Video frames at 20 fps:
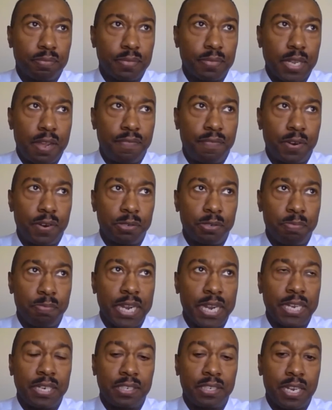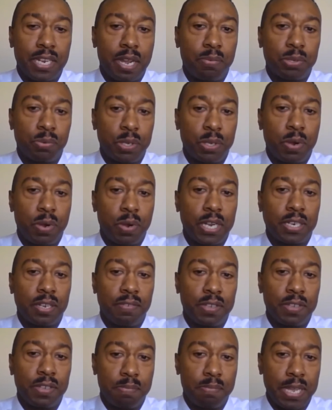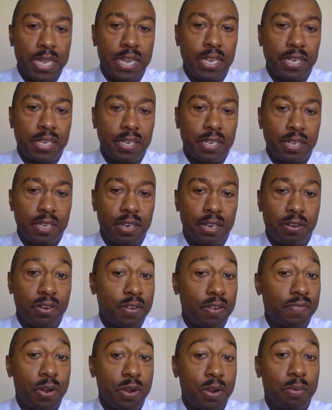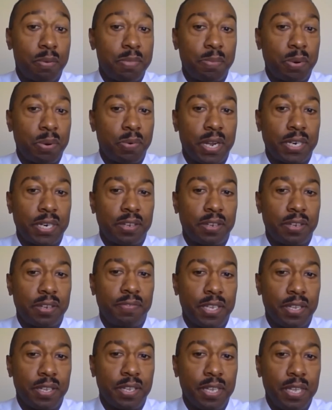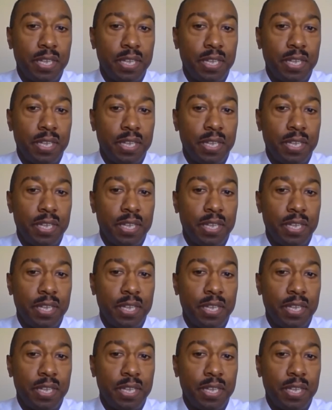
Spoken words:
my first banking job was with Wachovia Bank. I don't know if y'all remember Wachovia,